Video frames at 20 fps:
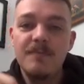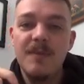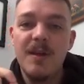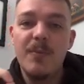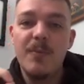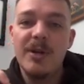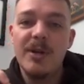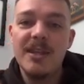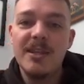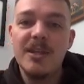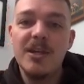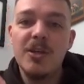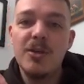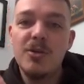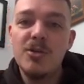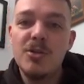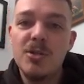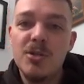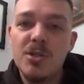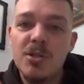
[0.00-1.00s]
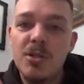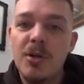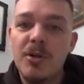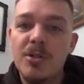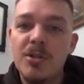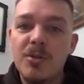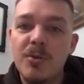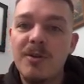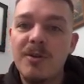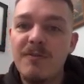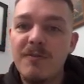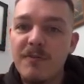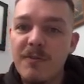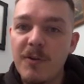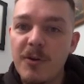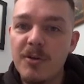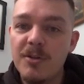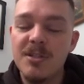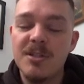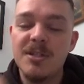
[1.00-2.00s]
and what I think you should start doing
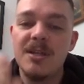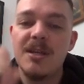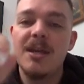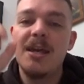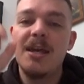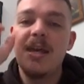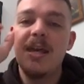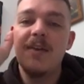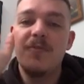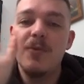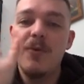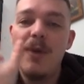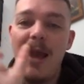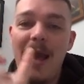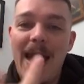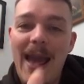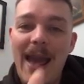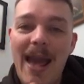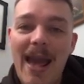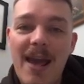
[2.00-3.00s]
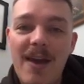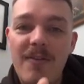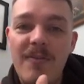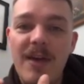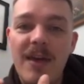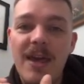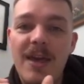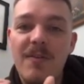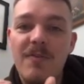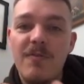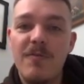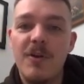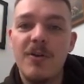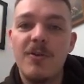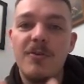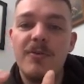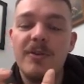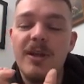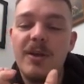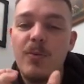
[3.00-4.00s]
first, if you have a
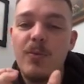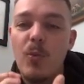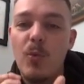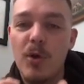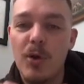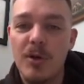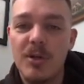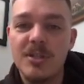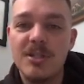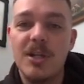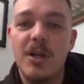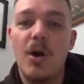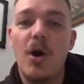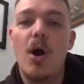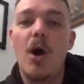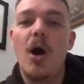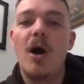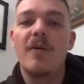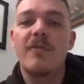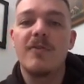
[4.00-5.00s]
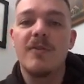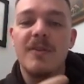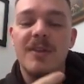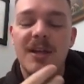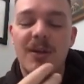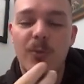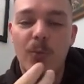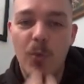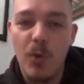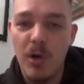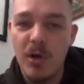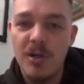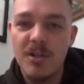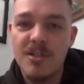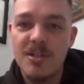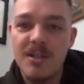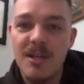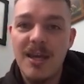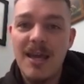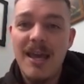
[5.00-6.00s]
funnel that works, an offer that
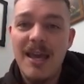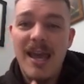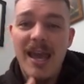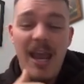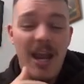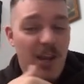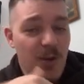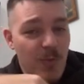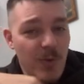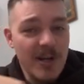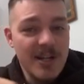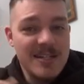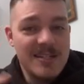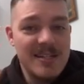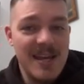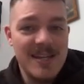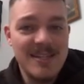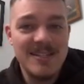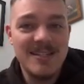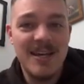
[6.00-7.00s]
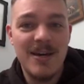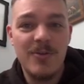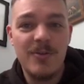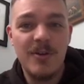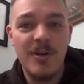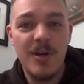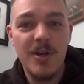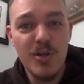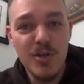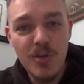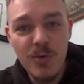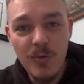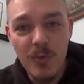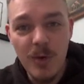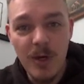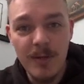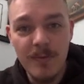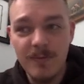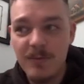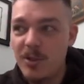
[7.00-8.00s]
works, and you want to test out a new
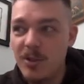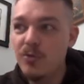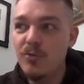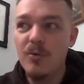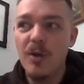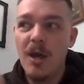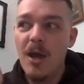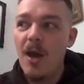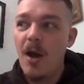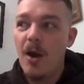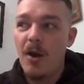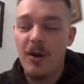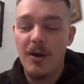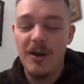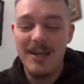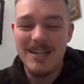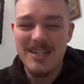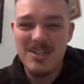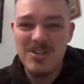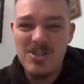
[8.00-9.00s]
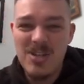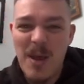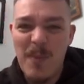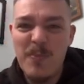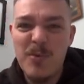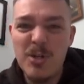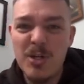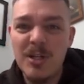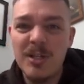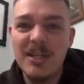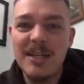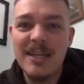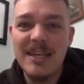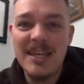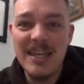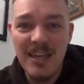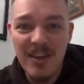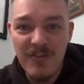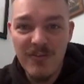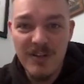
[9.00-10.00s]
one, you are exceptionally
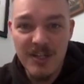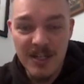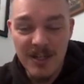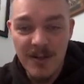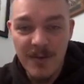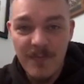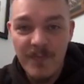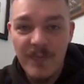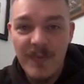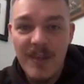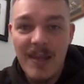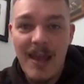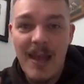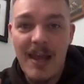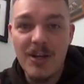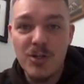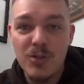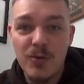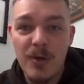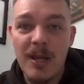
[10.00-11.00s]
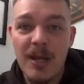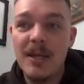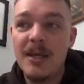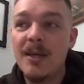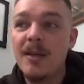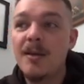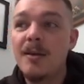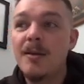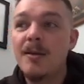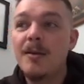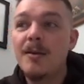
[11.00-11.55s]
gifted at training